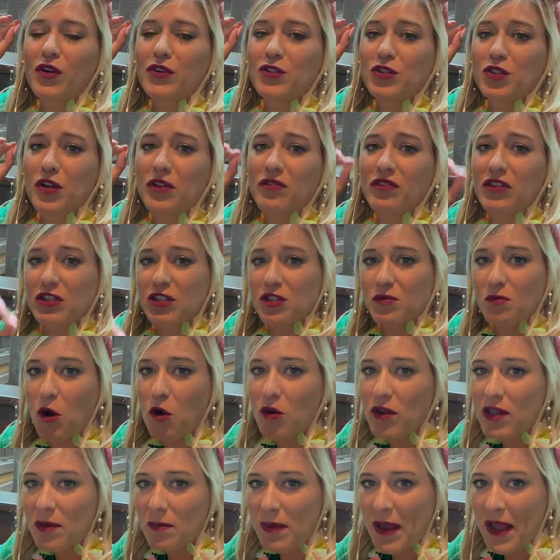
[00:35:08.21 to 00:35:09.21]
So you have the
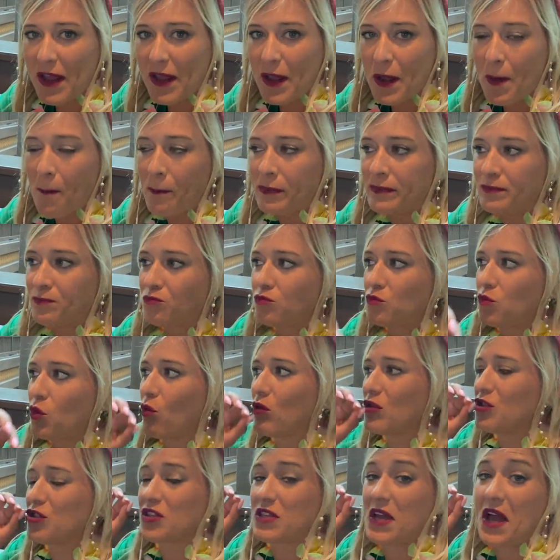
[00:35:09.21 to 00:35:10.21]
smoky bacon,
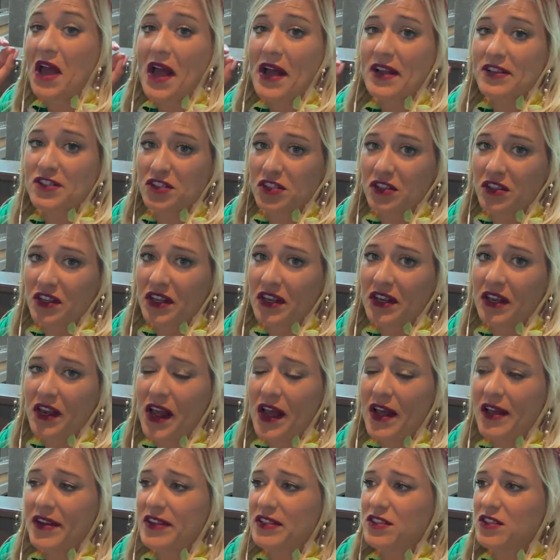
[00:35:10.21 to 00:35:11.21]
which is excellent,
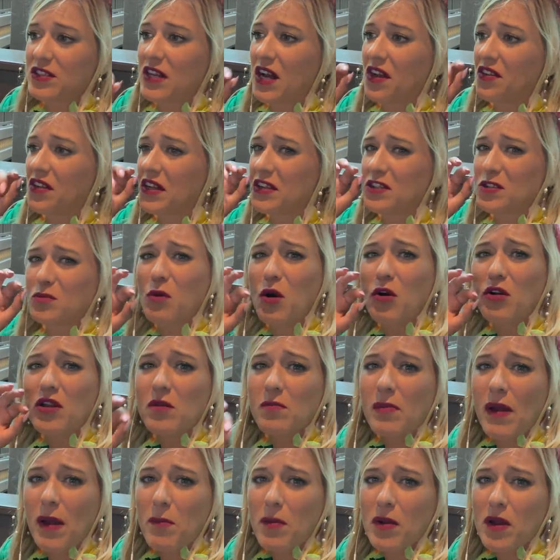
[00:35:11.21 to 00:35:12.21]
and it's got like smoky
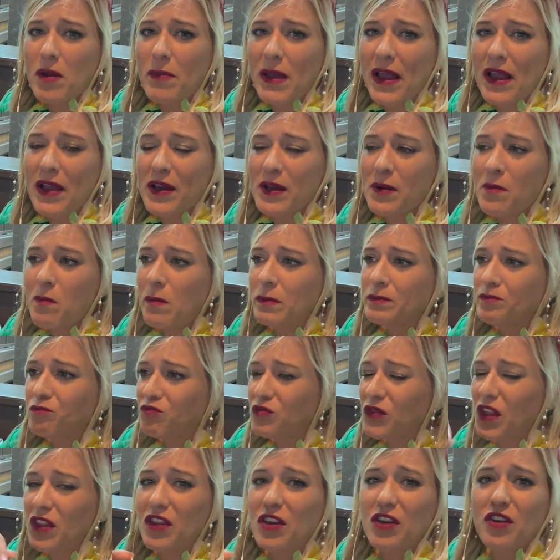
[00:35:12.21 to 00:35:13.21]
peppery bacon,
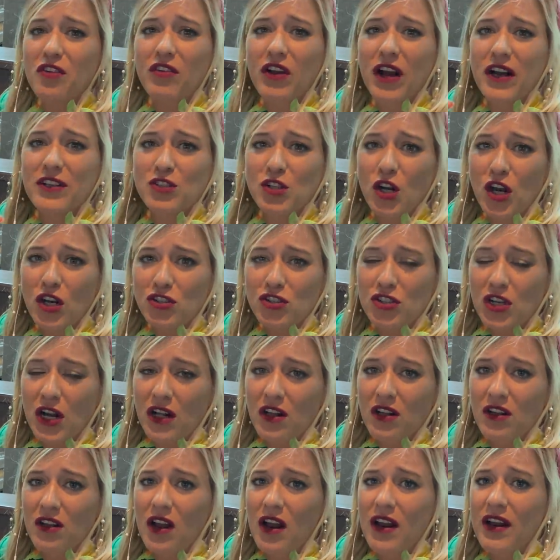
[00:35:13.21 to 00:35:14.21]
and then you've got dark
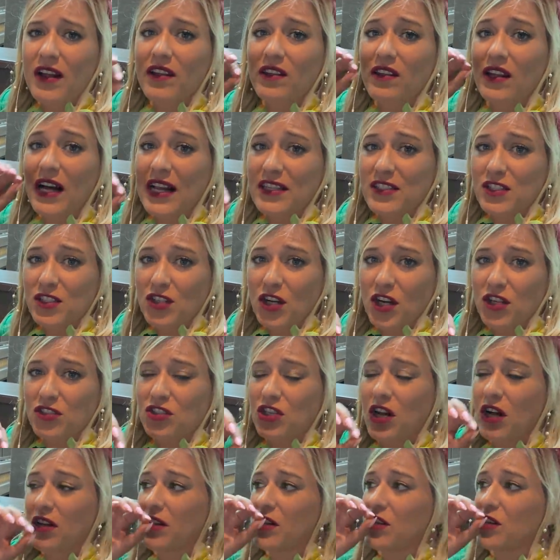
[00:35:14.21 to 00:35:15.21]
chocolate on it, lots of dark
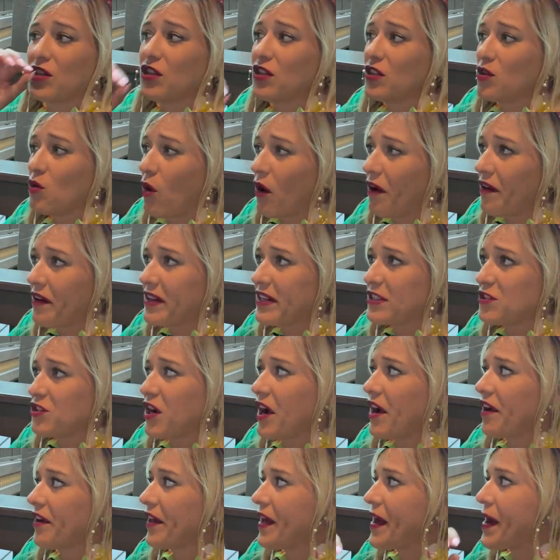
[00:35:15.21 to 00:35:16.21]
chocolate, good quality
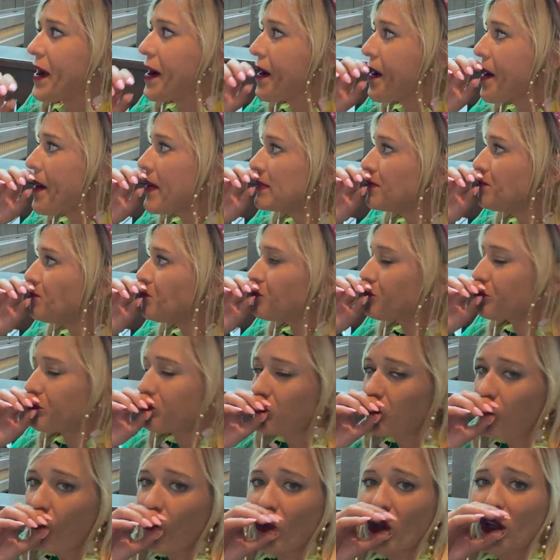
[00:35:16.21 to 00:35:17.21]
chocolate.
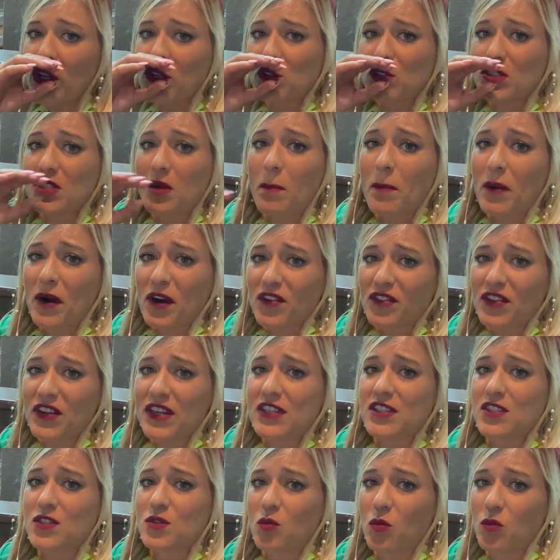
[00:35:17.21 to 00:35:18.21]
So it's a
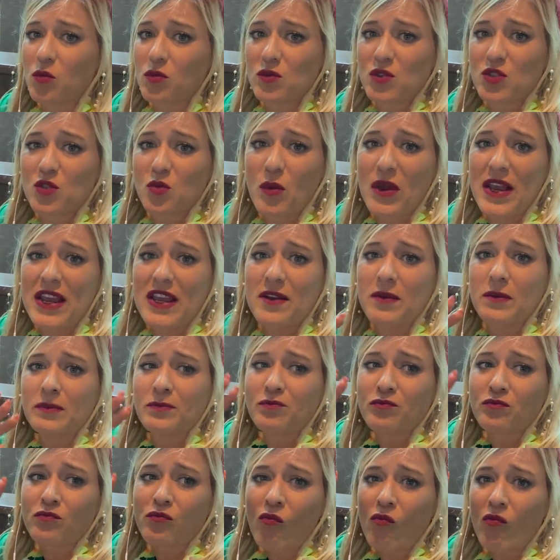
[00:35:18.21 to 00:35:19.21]
perfect sweet,
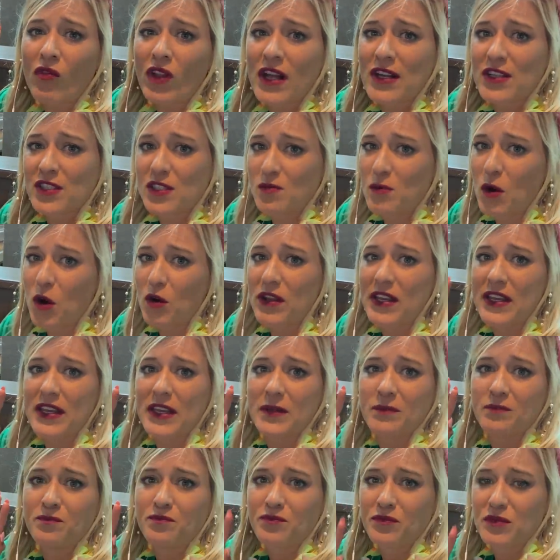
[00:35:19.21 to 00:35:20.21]

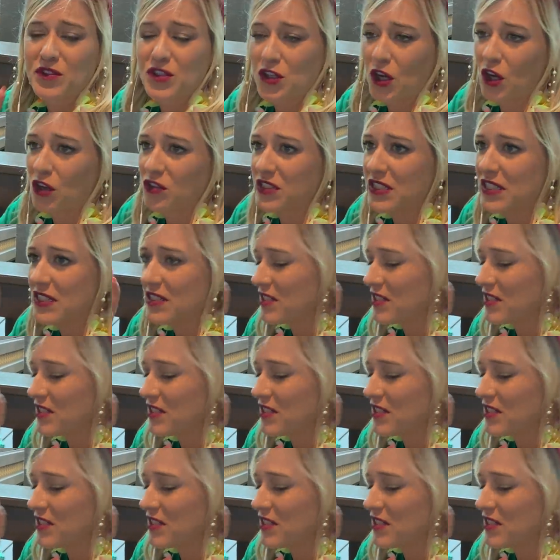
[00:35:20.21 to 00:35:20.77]
smoky, salty